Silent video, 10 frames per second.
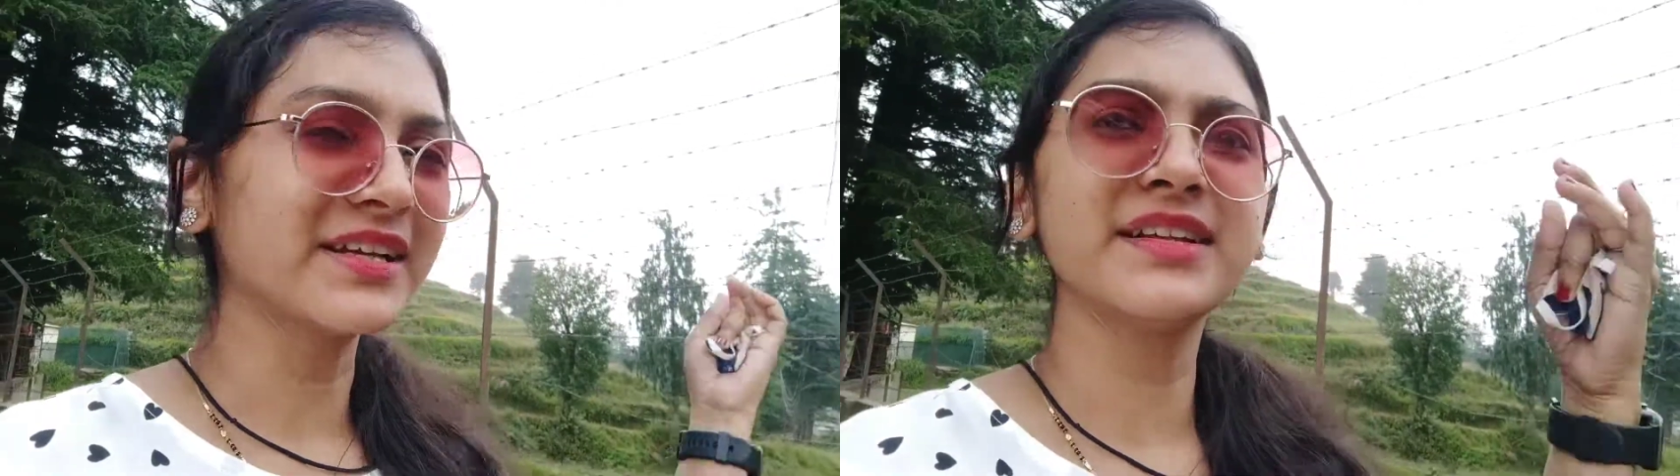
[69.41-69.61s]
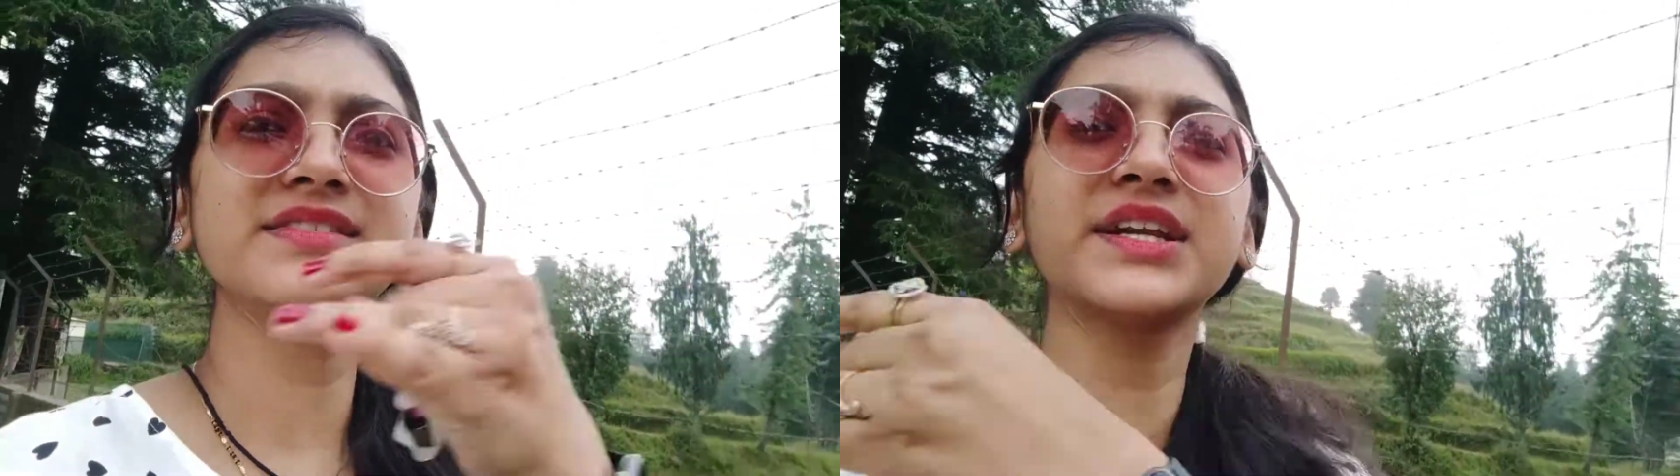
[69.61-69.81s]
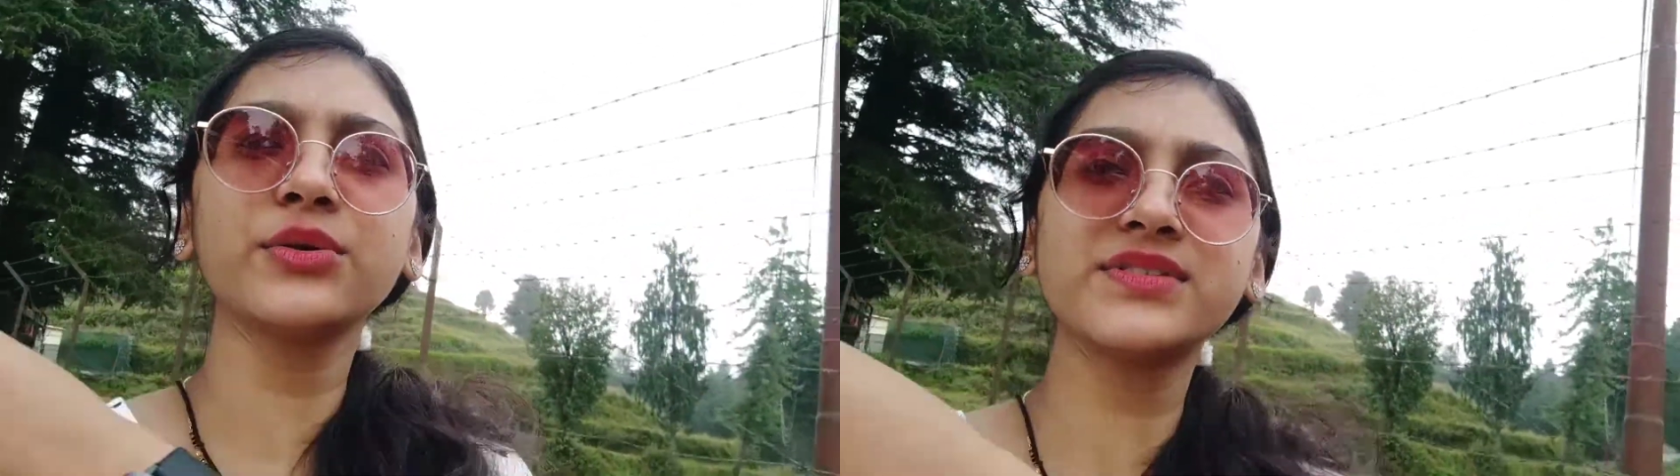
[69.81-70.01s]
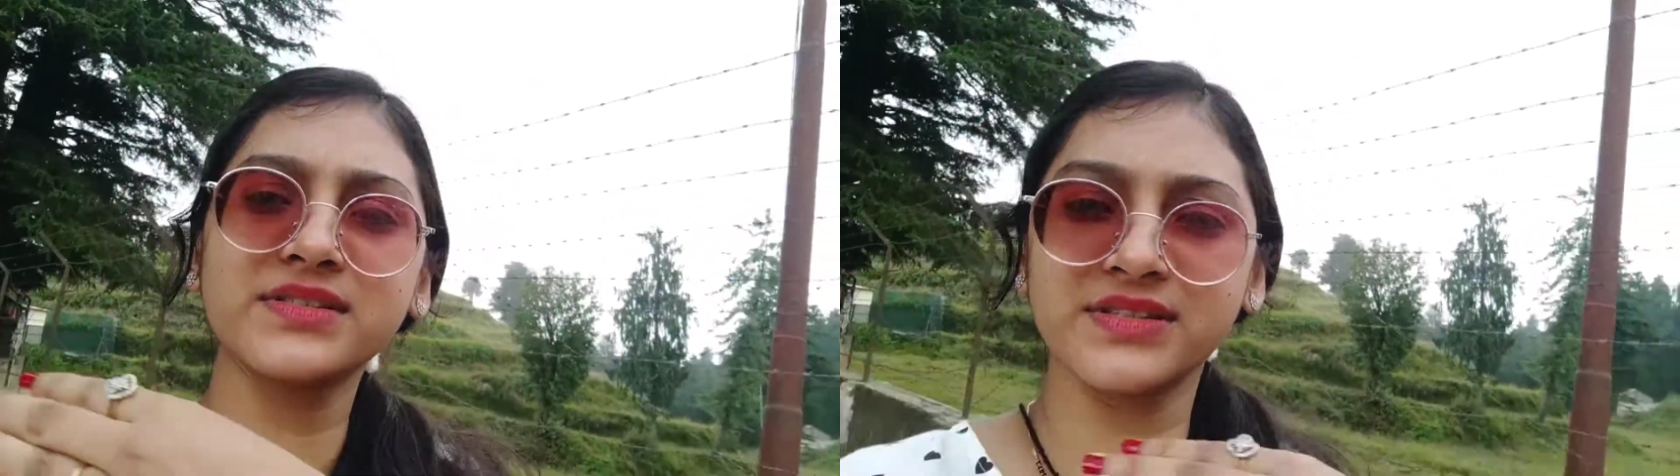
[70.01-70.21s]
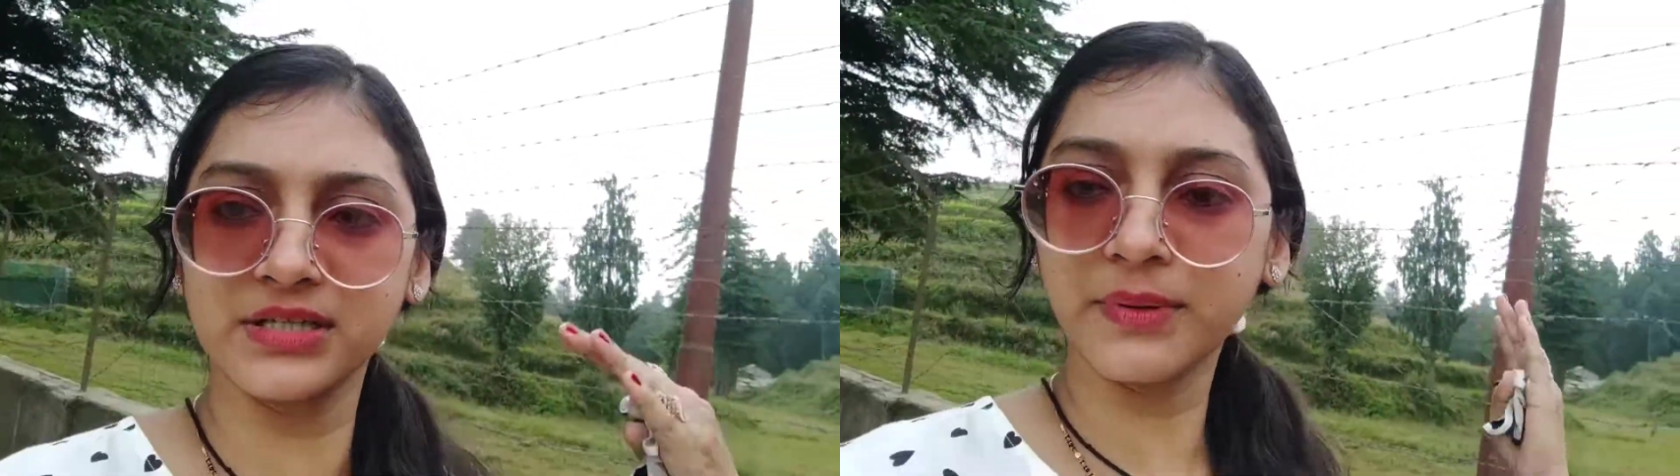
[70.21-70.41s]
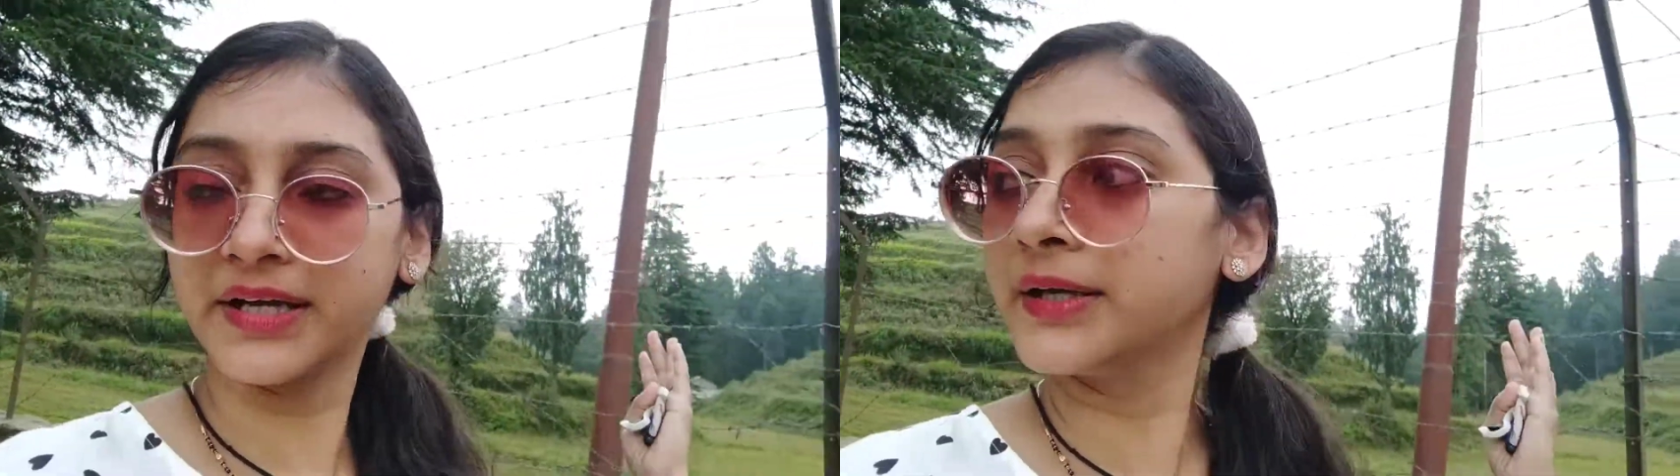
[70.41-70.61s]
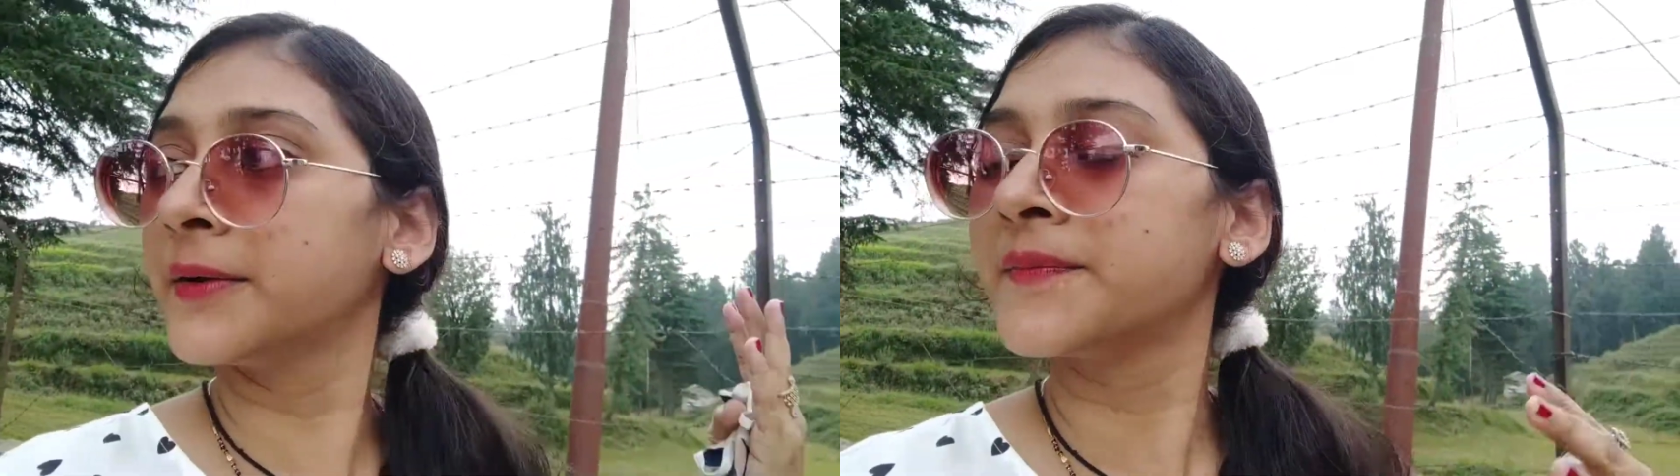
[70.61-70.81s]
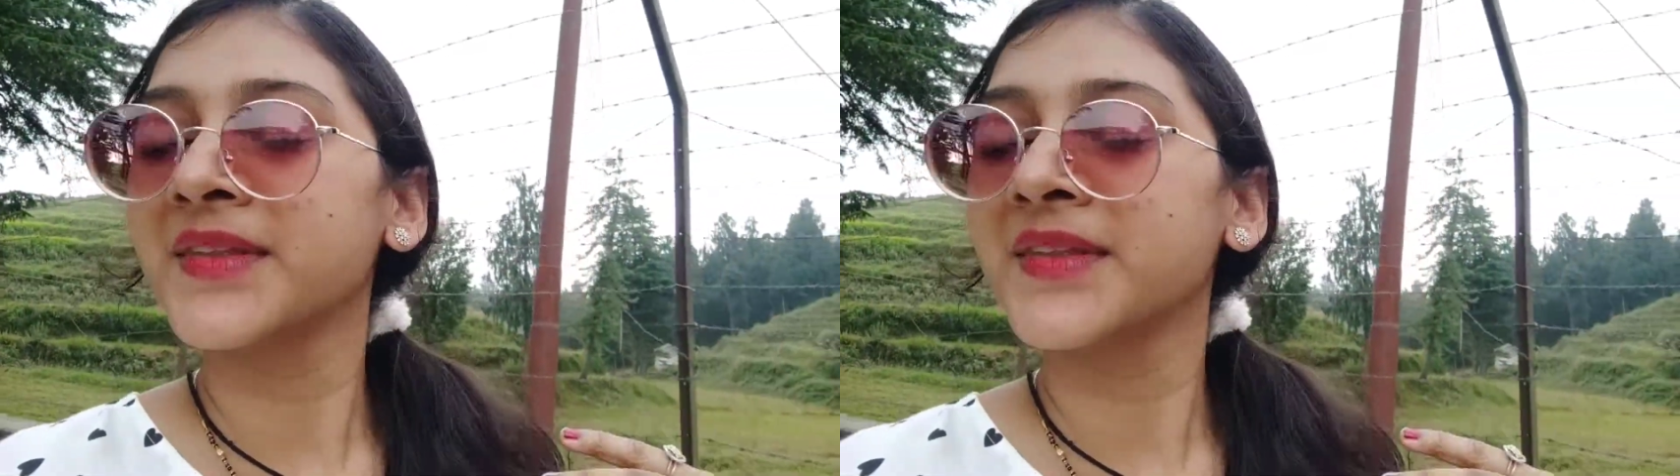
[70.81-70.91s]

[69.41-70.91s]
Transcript: and institutes is nearby